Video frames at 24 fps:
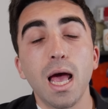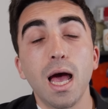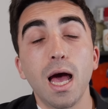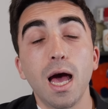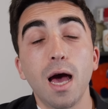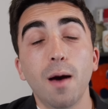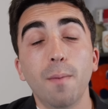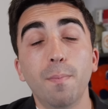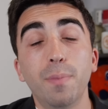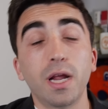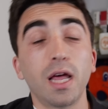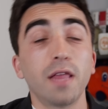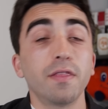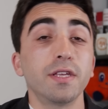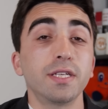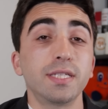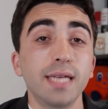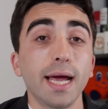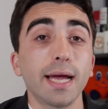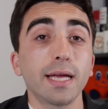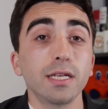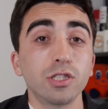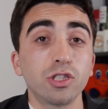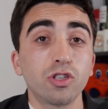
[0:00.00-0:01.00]
but on the
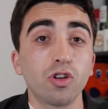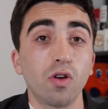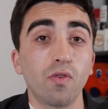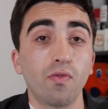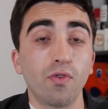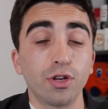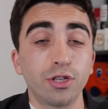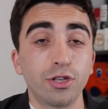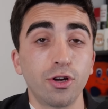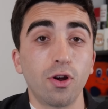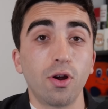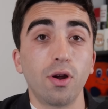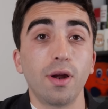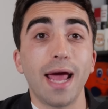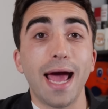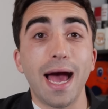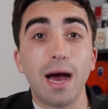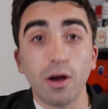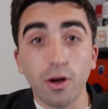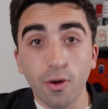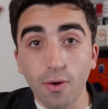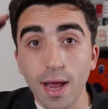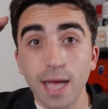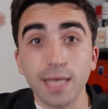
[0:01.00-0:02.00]
second serve return,
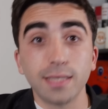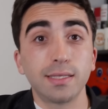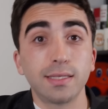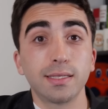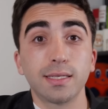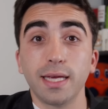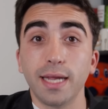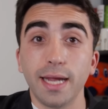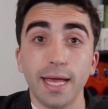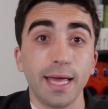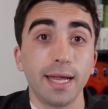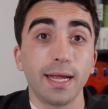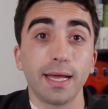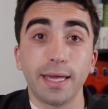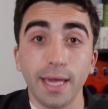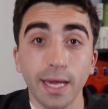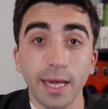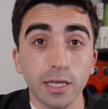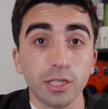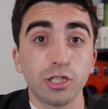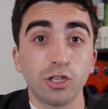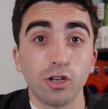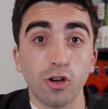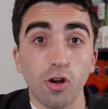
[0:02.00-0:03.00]
Alcaraz is going to hit a
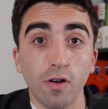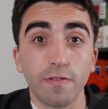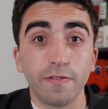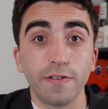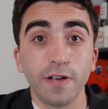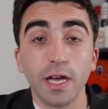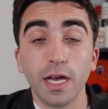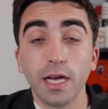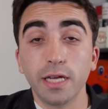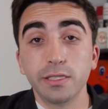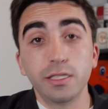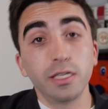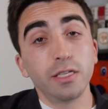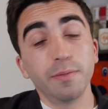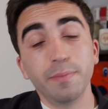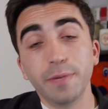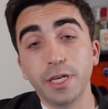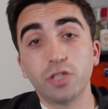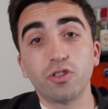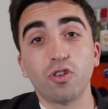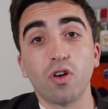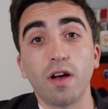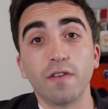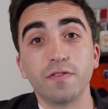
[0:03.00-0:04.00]
kick serve to
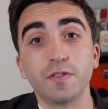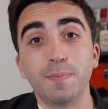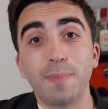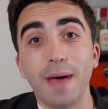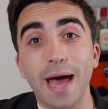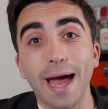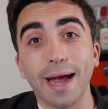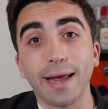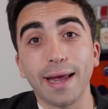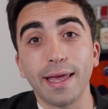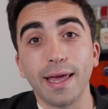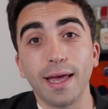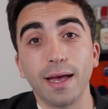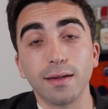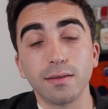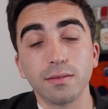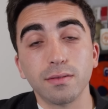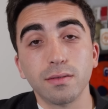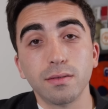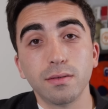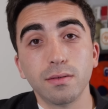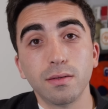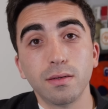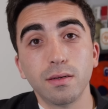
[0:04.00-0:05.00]
Dimitrov's backhand.
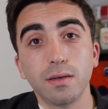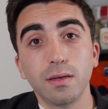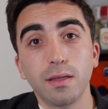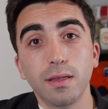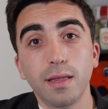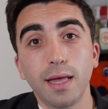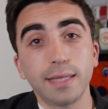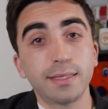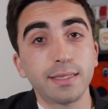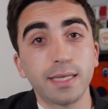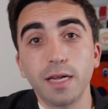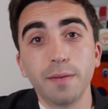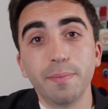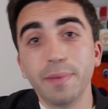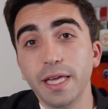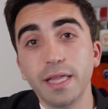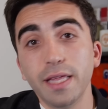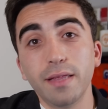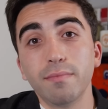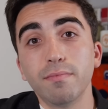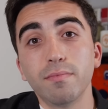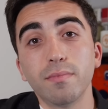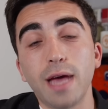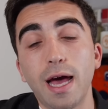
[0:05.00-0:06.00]
That's going to
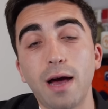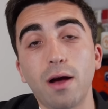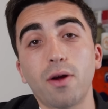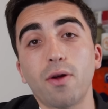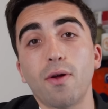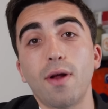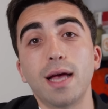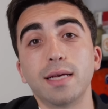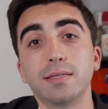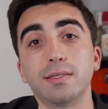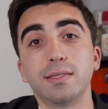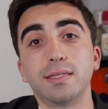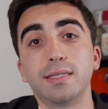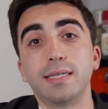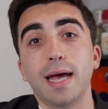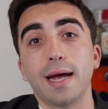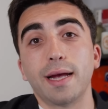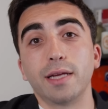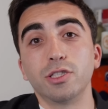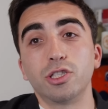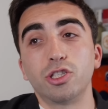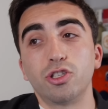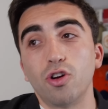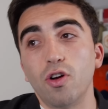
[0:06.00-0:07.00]
be Alcaraz's
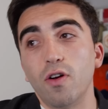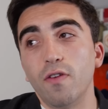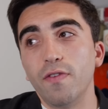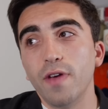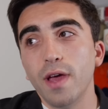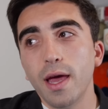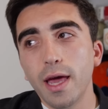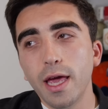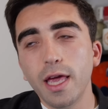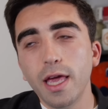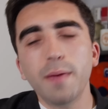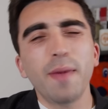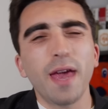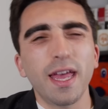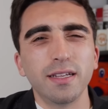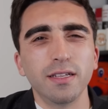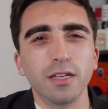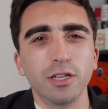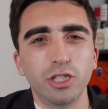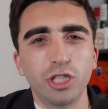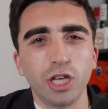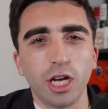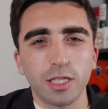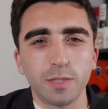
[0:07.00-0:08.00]
second serve. He made an
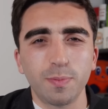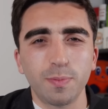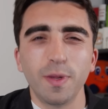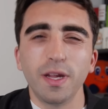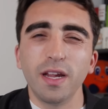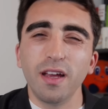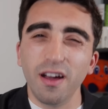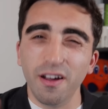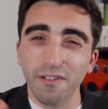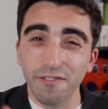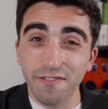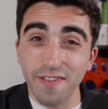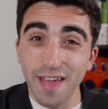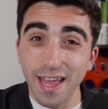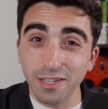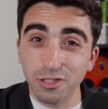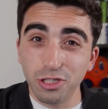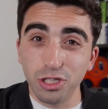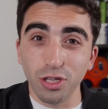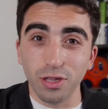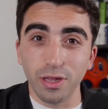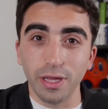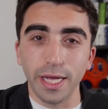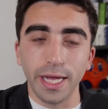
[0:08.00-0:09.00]
adjustment
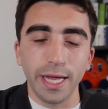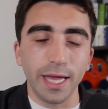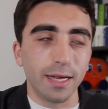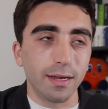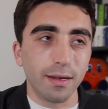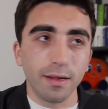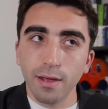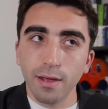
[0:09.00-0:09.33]
eventually, and